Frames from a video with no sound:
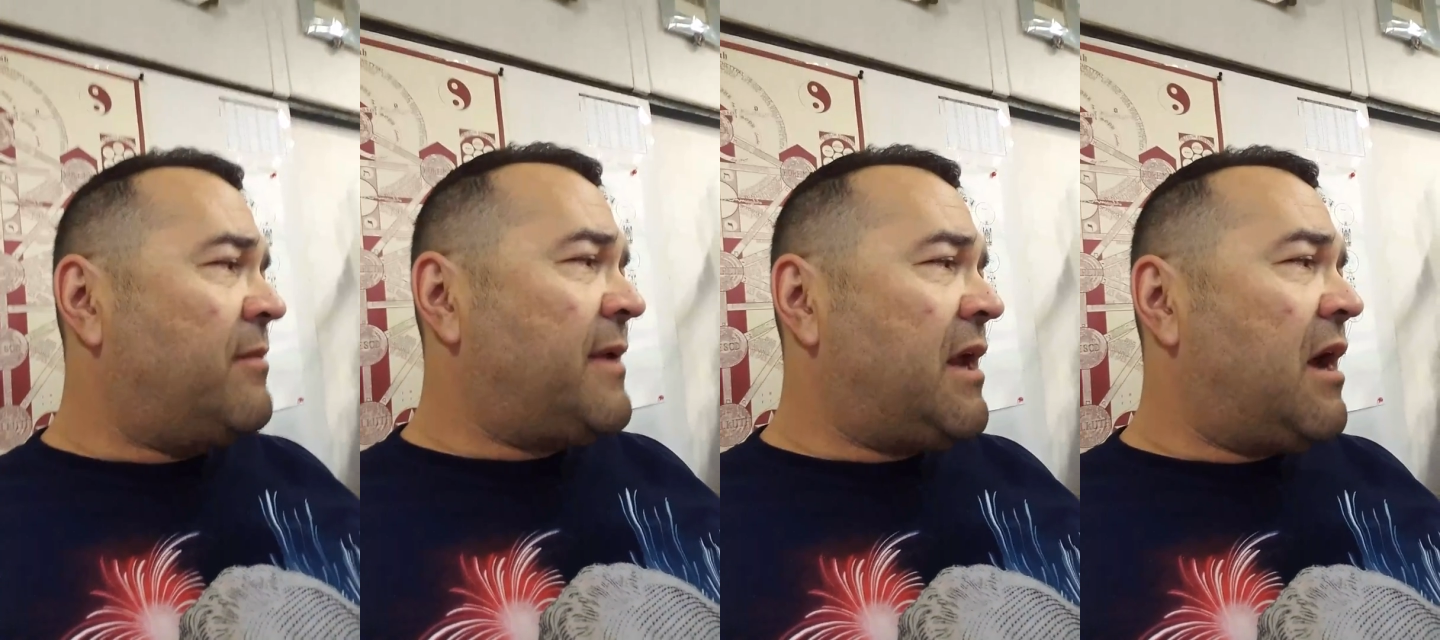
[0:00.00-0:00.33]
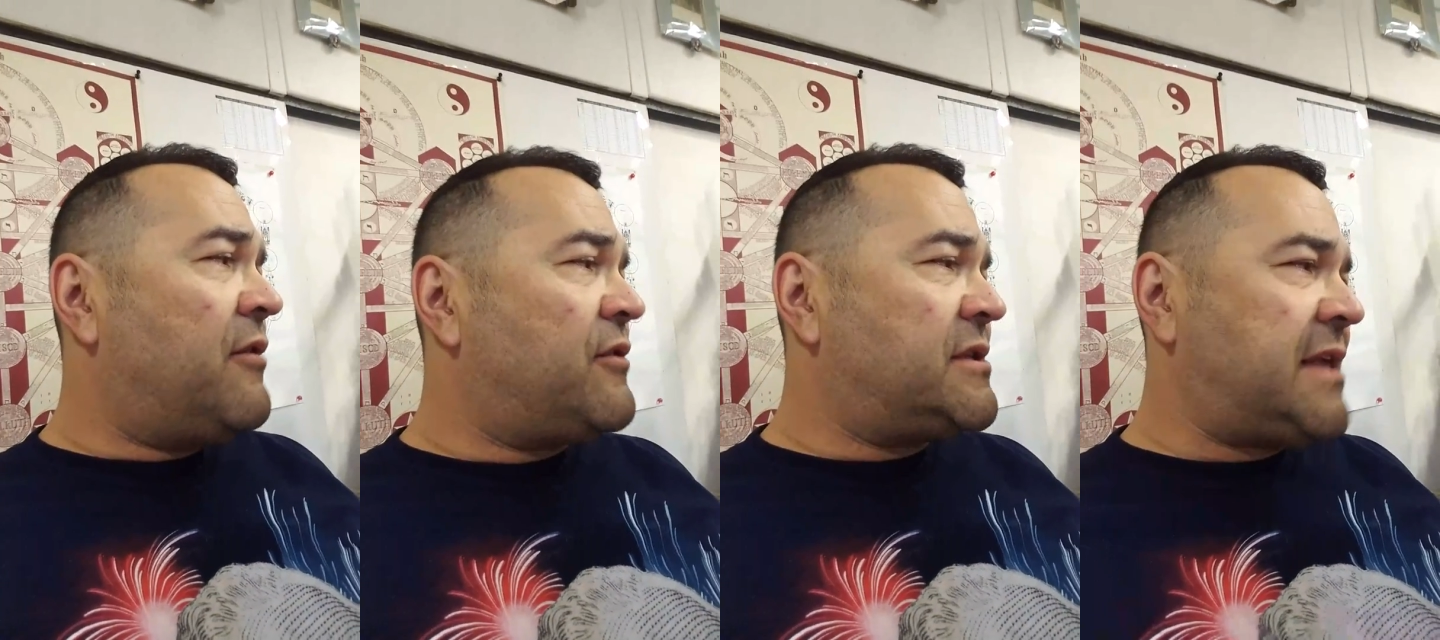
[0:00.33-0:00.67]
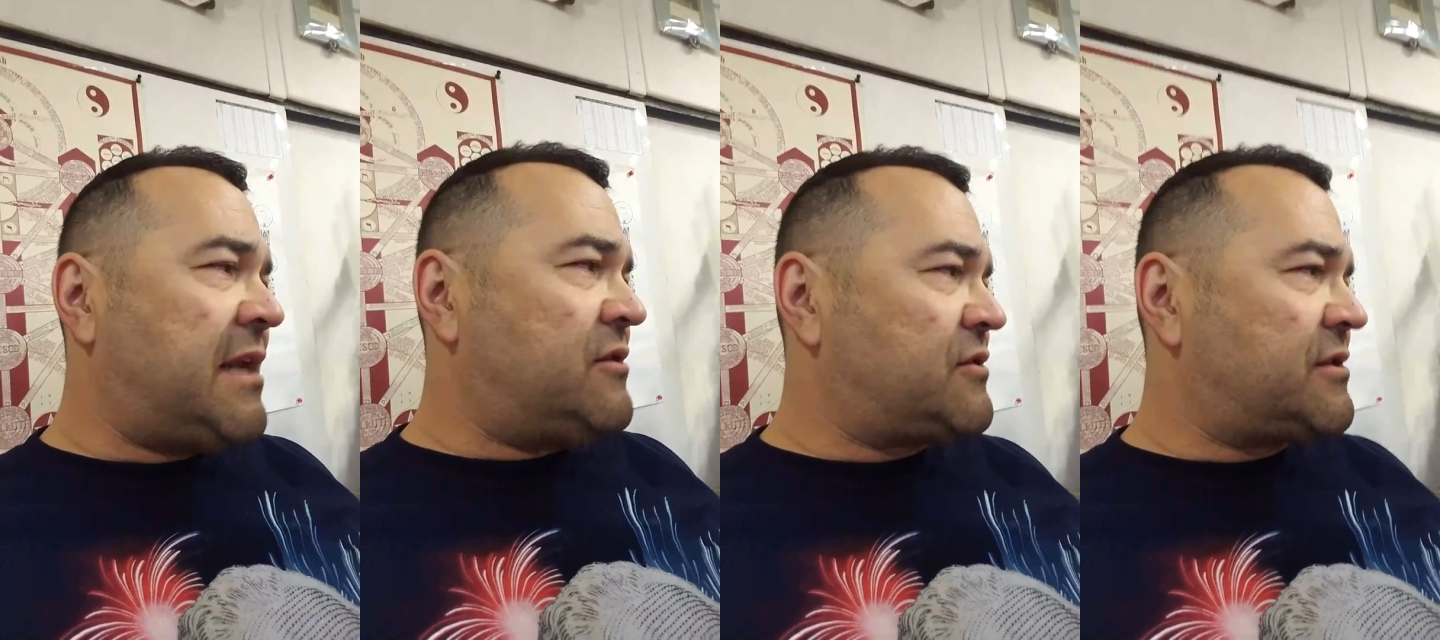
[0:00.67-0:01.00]
be other
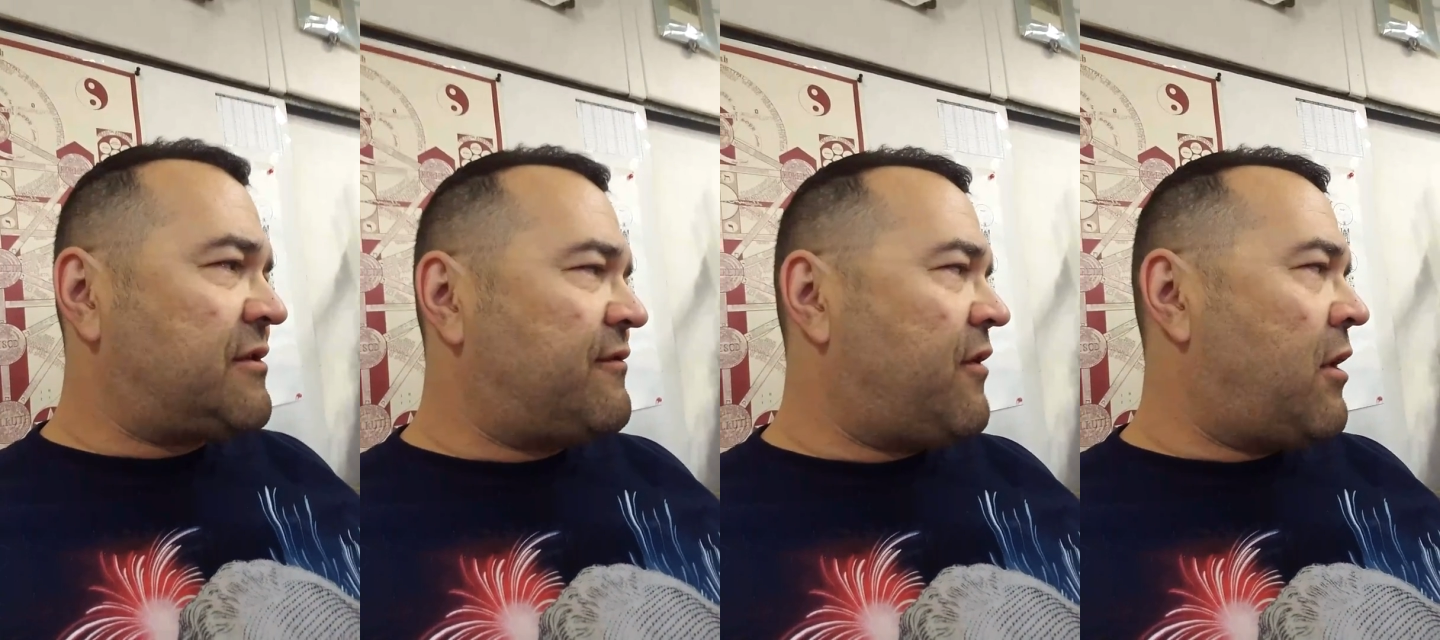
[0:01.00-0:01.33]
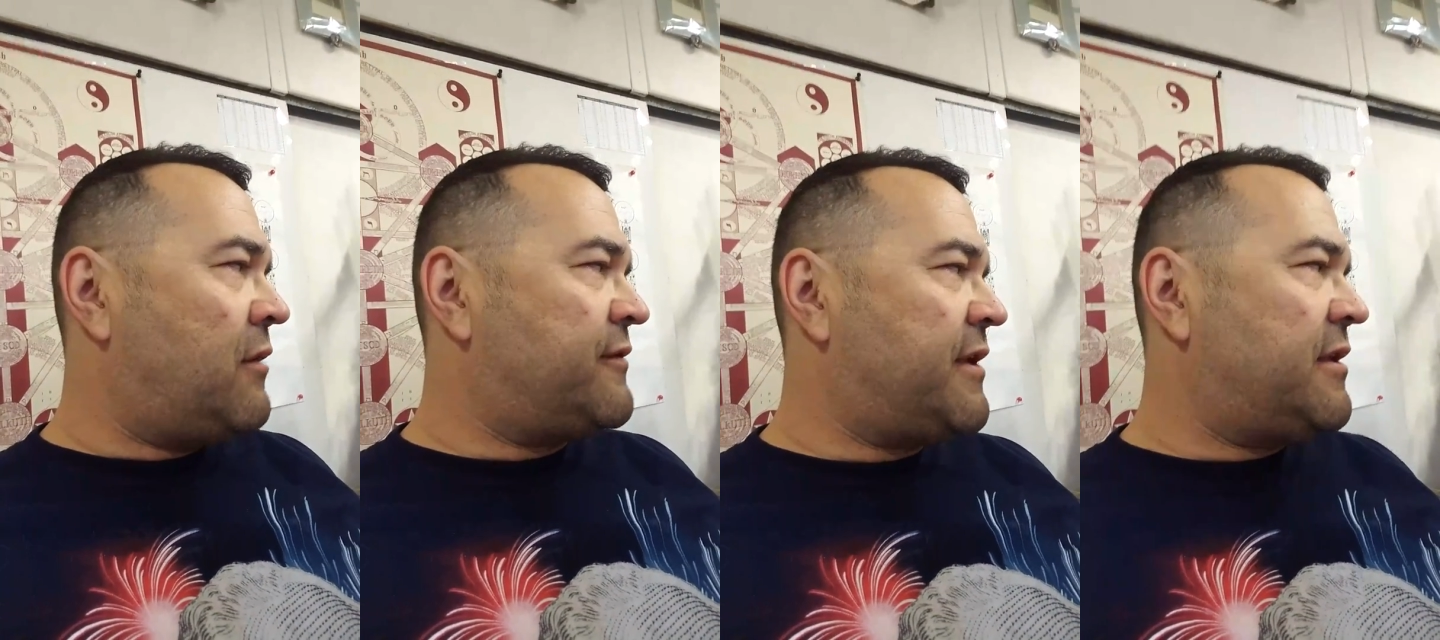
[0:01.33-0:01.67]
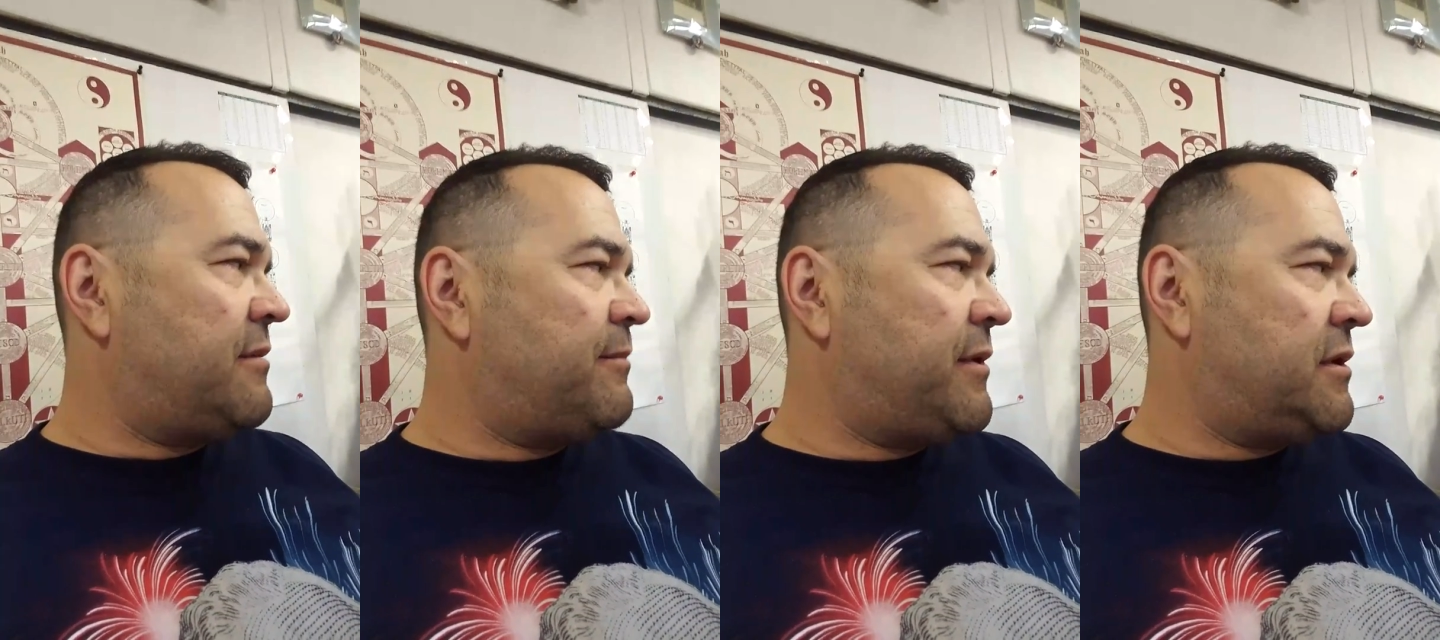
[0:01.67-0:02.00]
dangers involved in
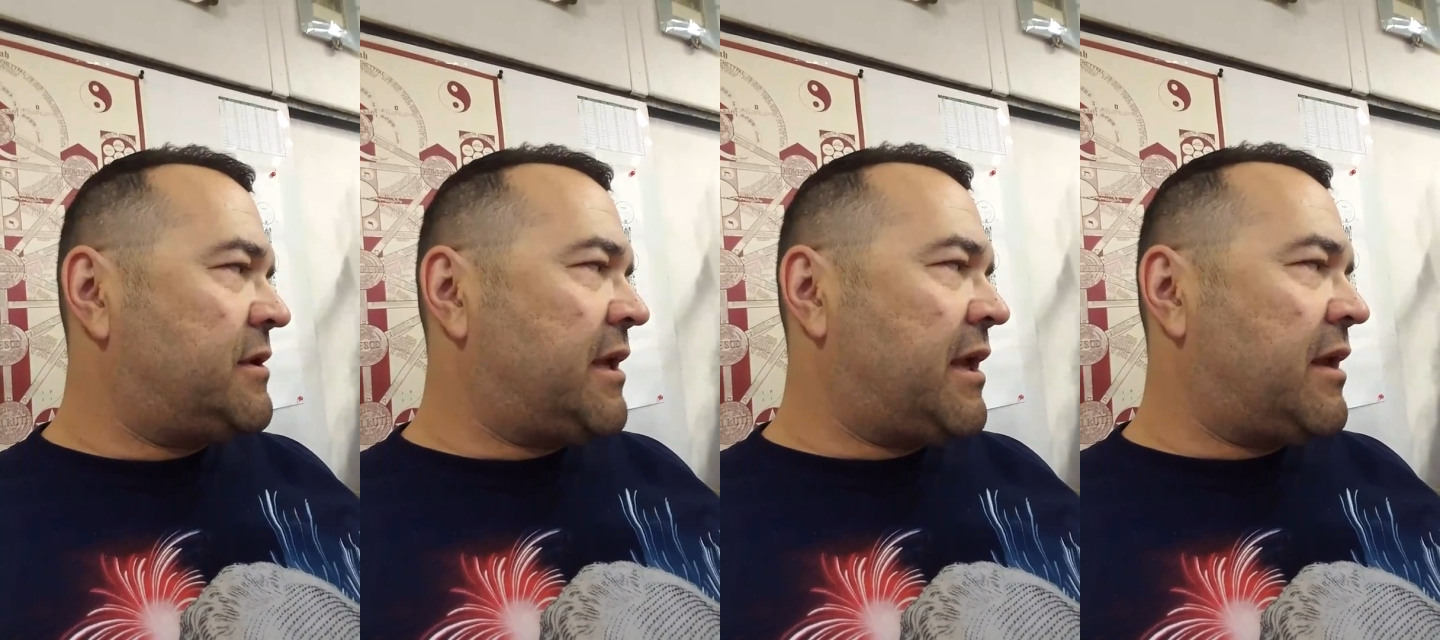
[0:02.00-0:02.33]
the building and